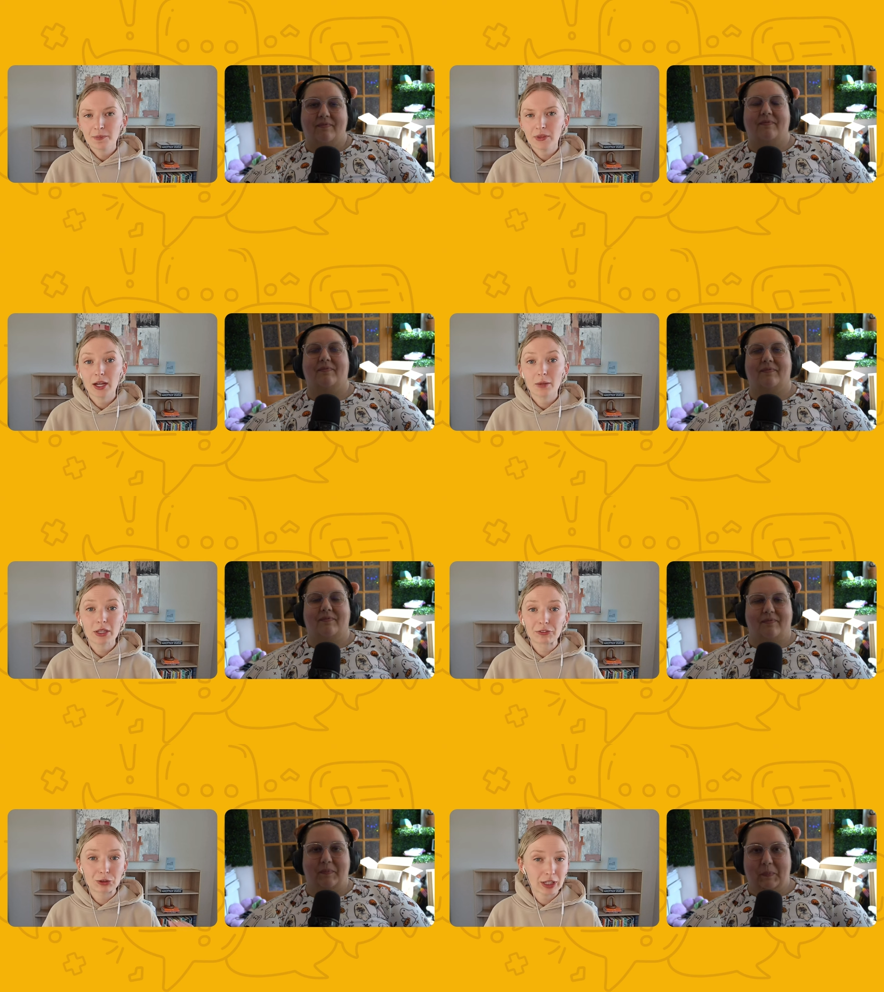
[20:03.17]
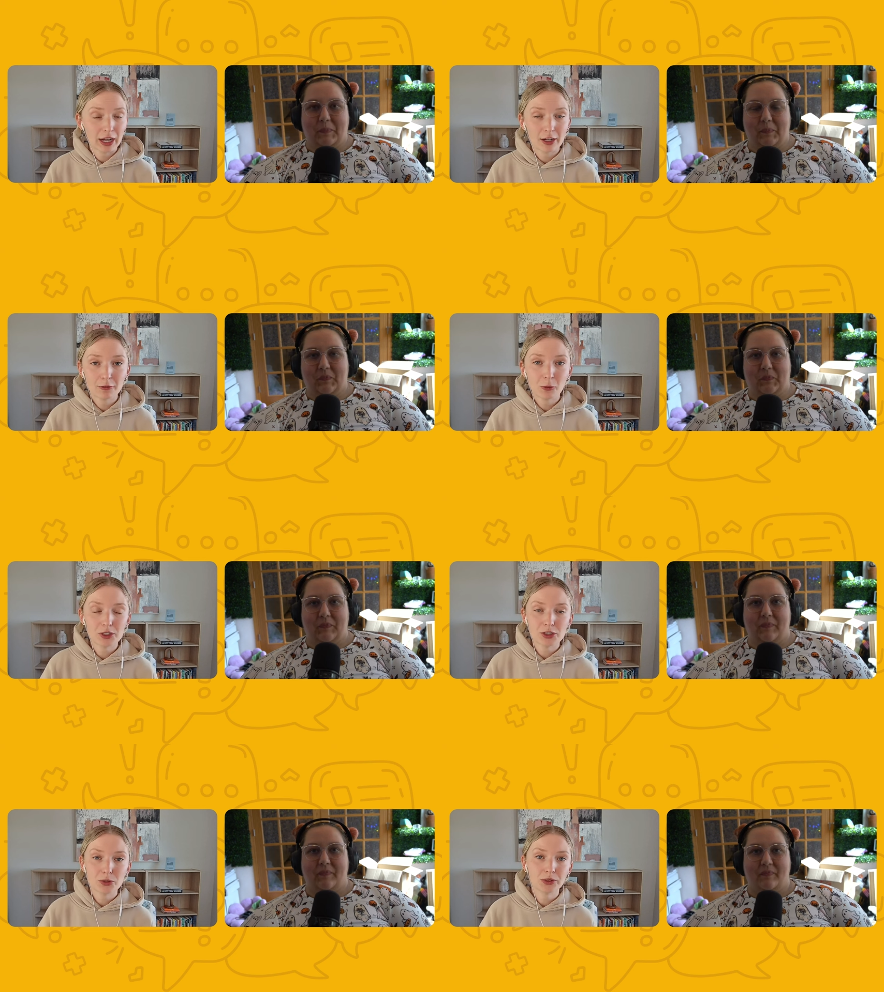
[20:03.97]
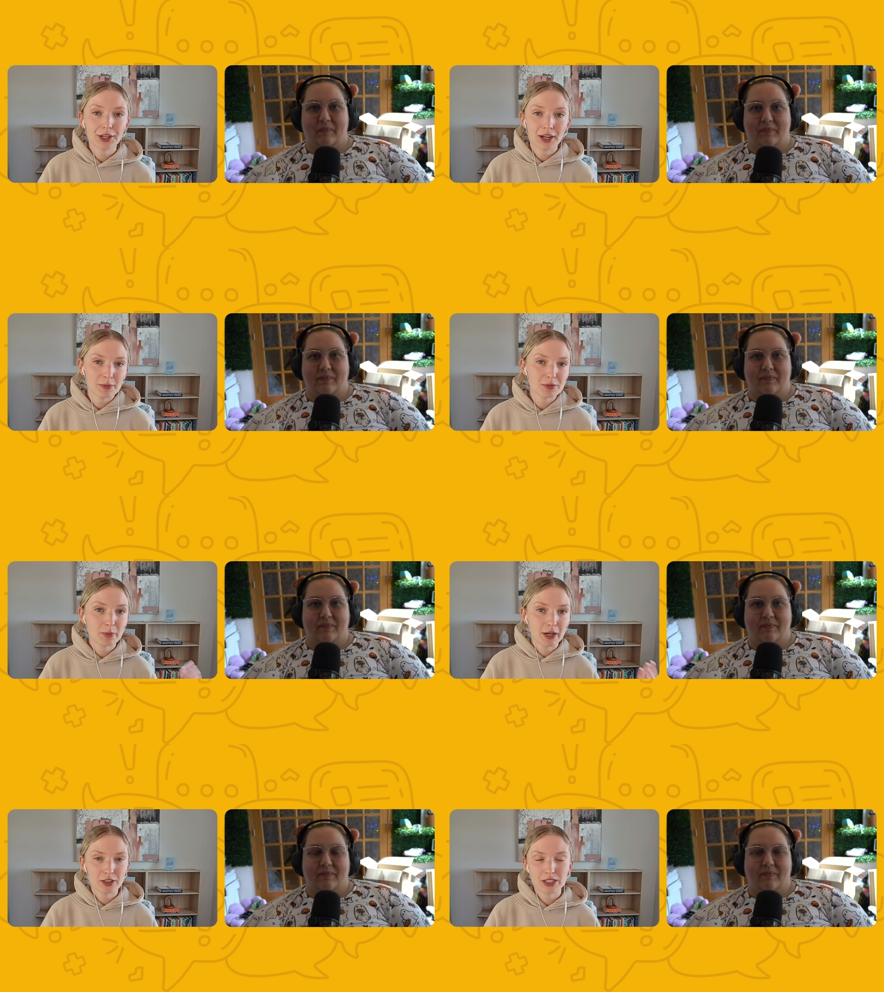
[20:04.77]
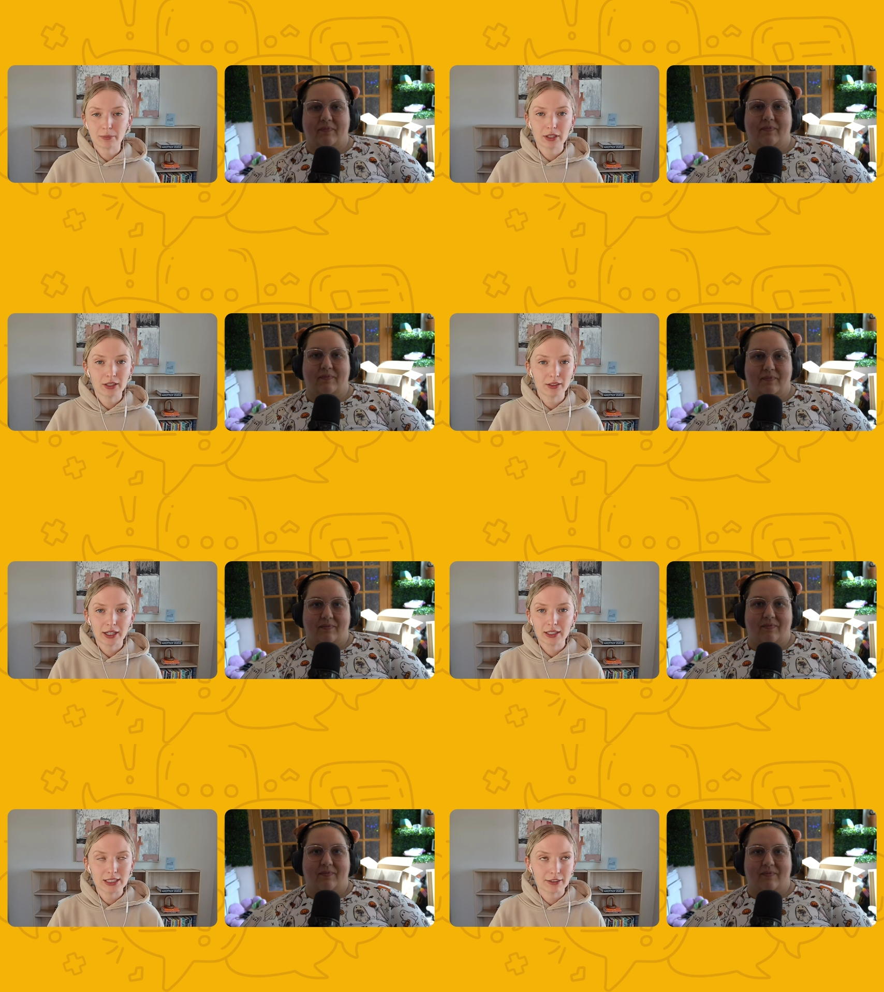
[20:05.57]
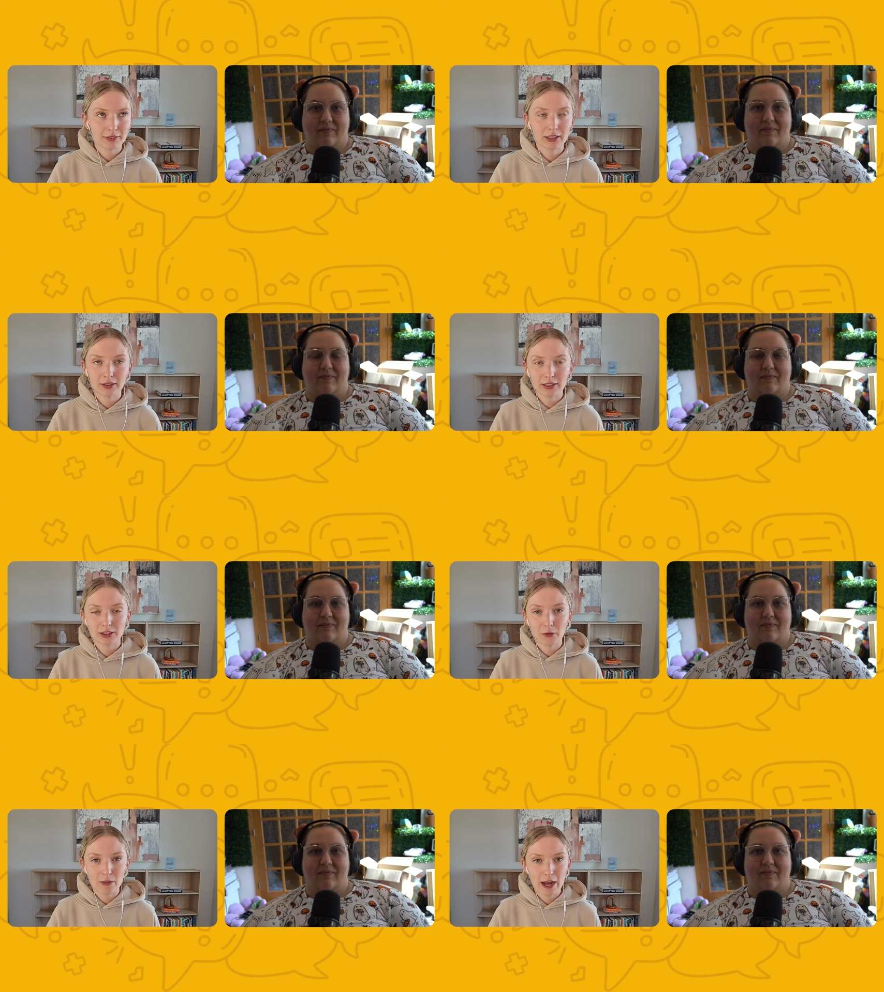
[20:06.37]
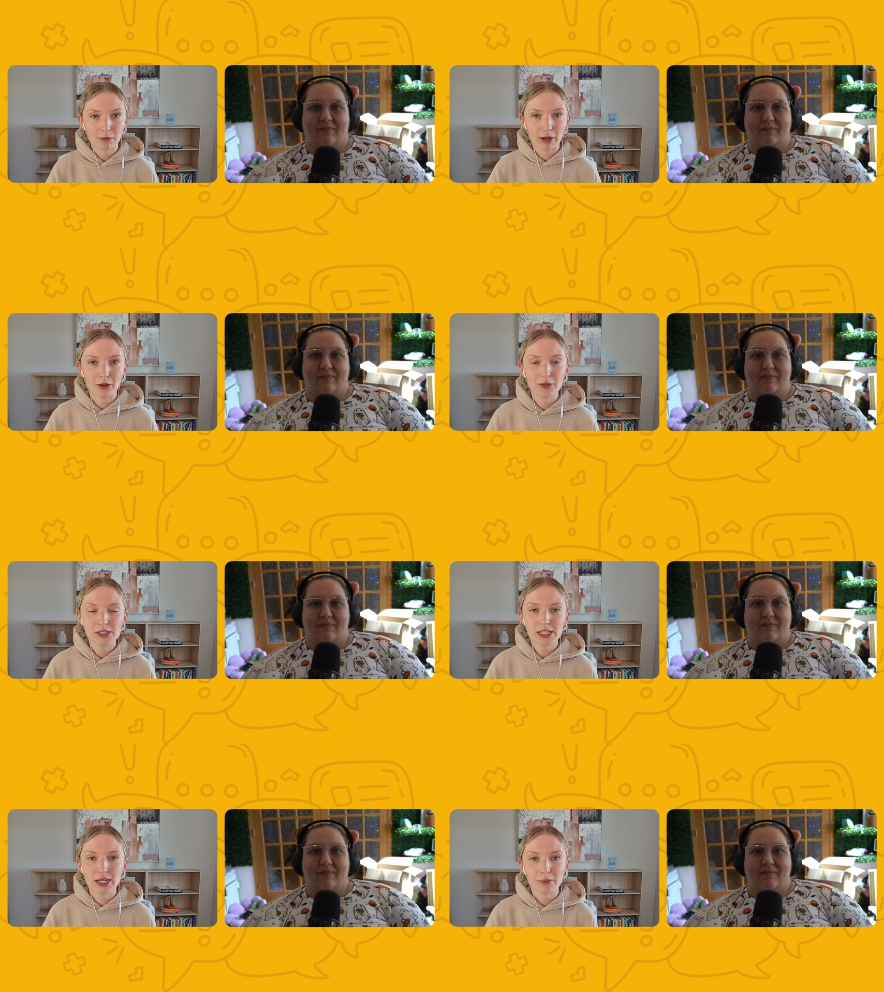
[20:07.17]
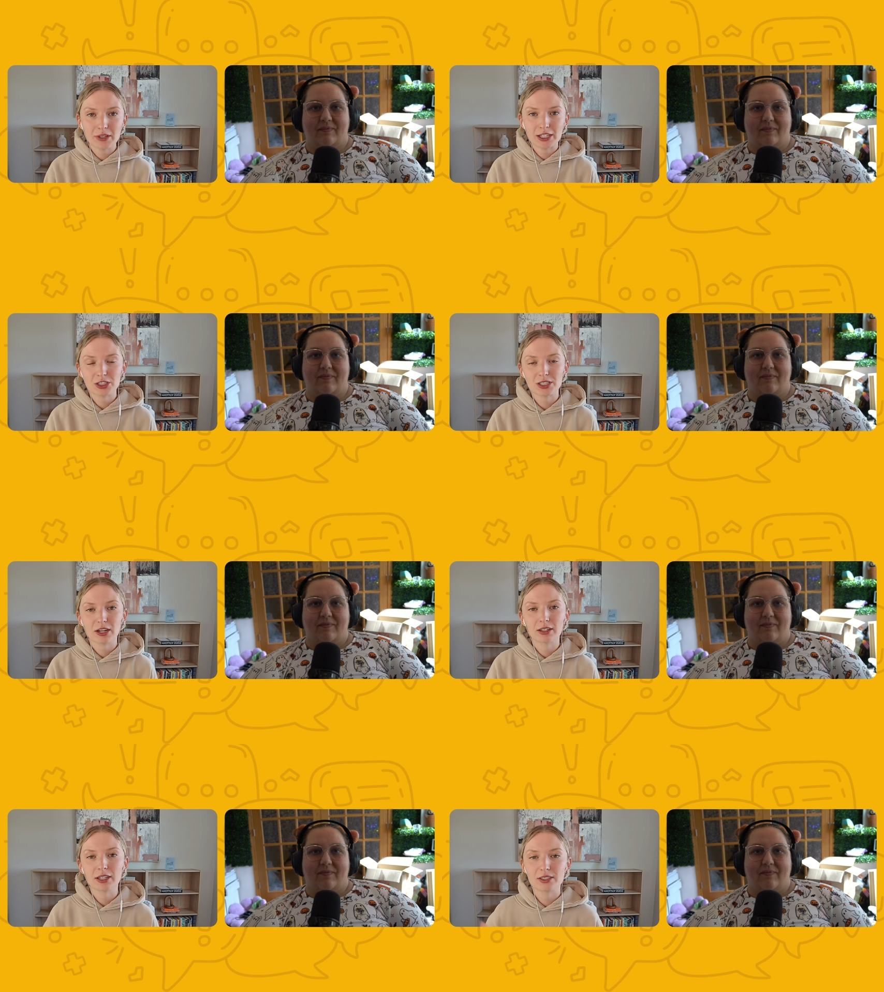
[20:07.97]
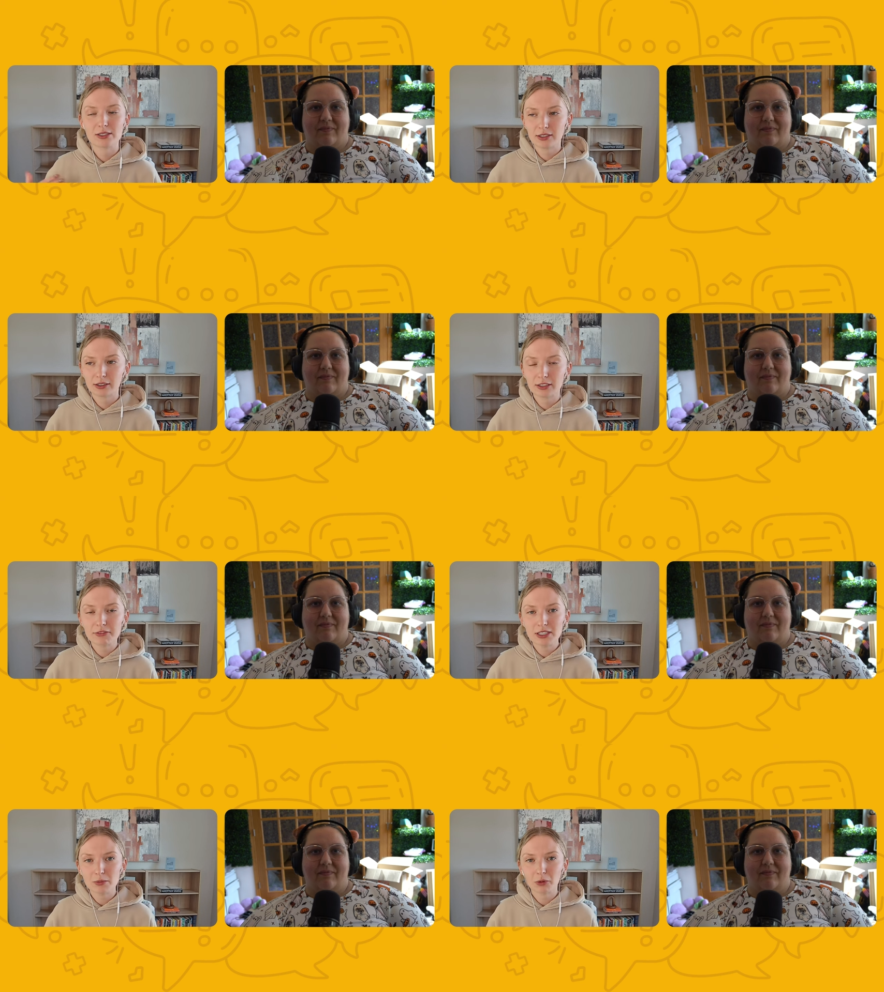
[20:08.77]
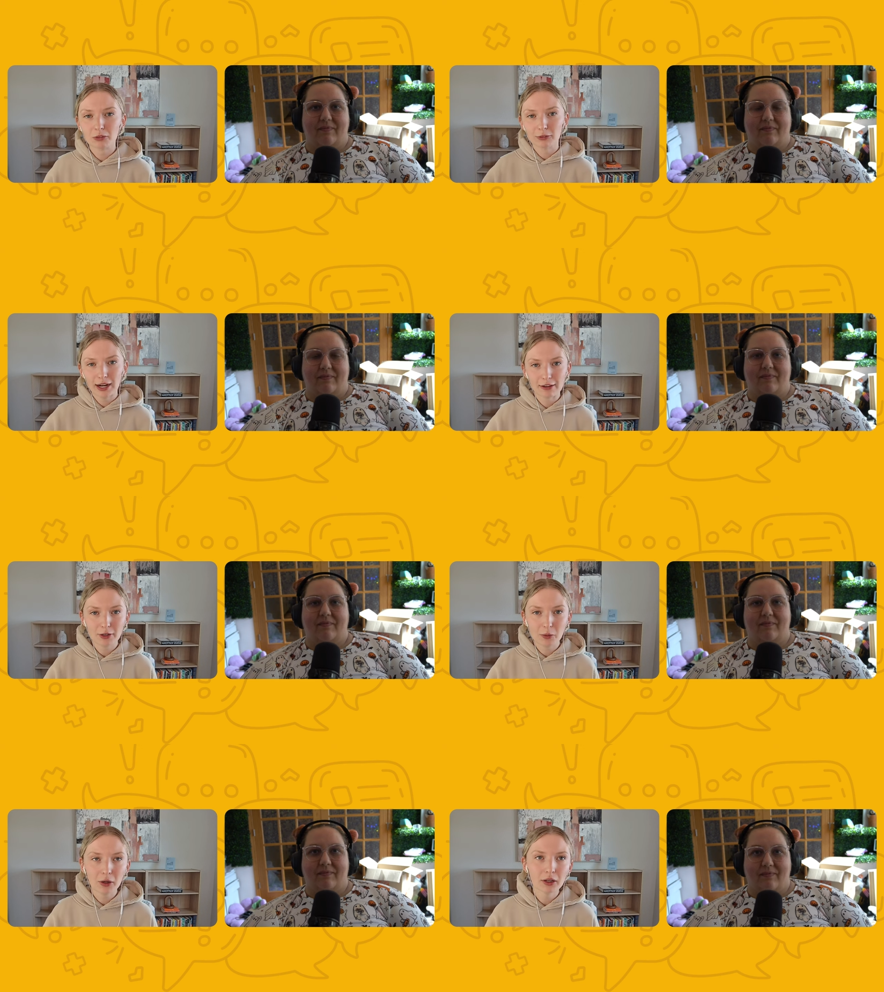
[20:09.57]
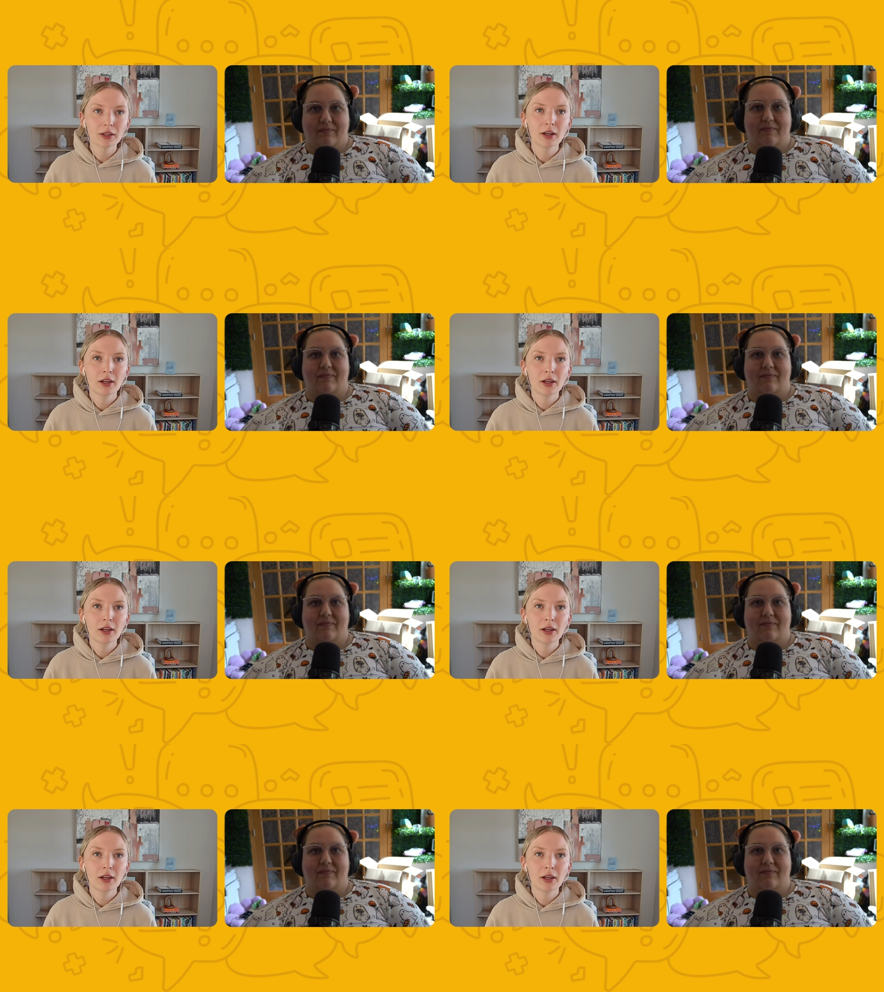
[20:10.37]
Speaker 1: Um, if you can afford a tool like HubSpot or something like, definitely go that route. Um, that's just not necessarily feasible for everyone,